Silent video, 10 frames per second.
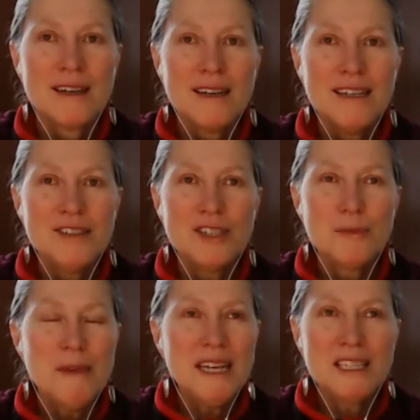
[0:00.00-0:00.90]
It just
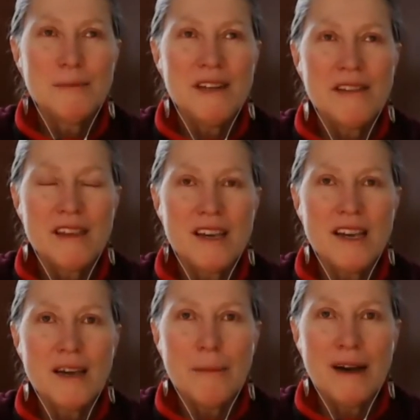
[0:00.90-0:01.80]
makes me
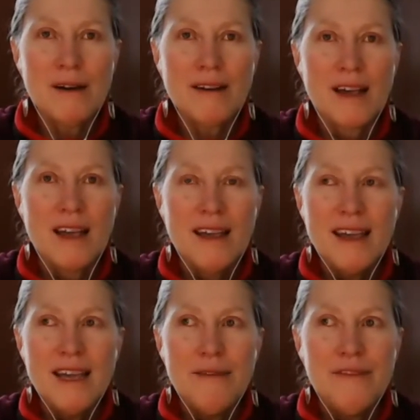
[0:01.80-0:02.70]
think about
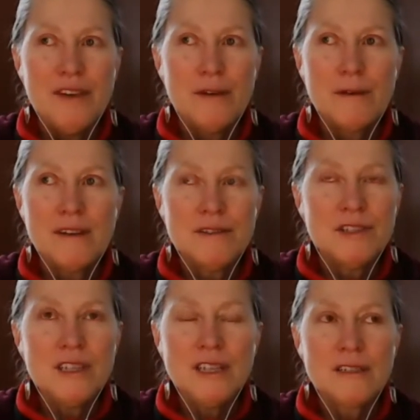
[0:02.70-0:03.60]
if you could
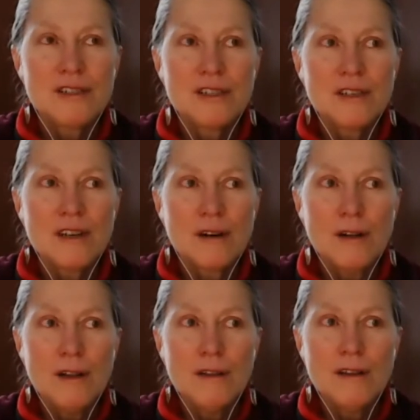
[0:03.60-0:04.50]
teach
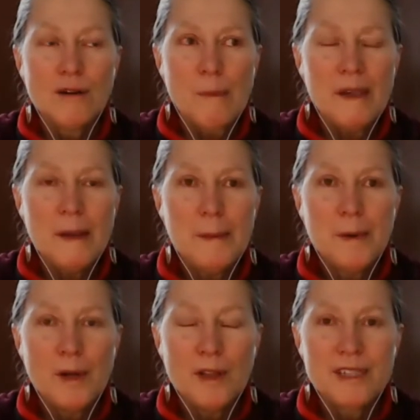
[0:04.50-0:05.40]
all your
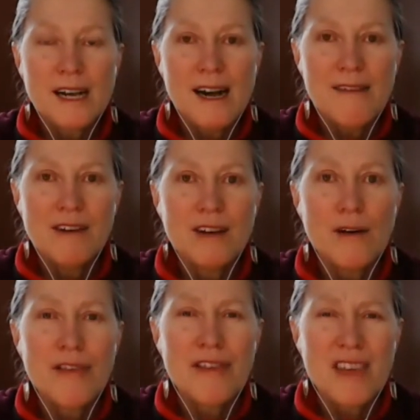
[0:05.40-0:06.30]
people to have an
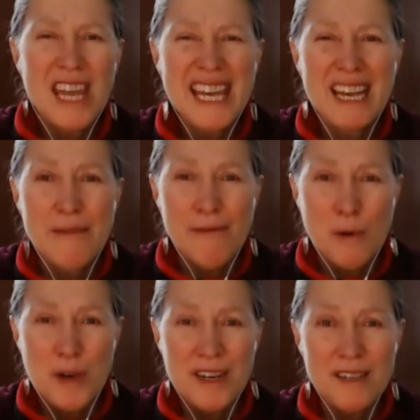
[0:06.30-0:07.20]
authentic
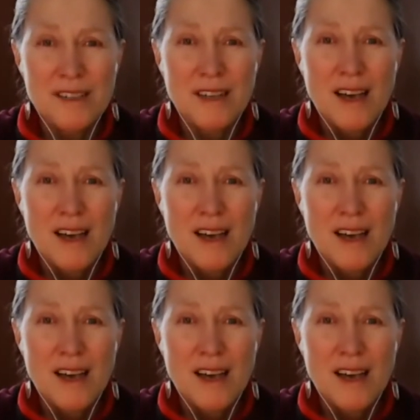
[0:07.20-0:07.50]
voice,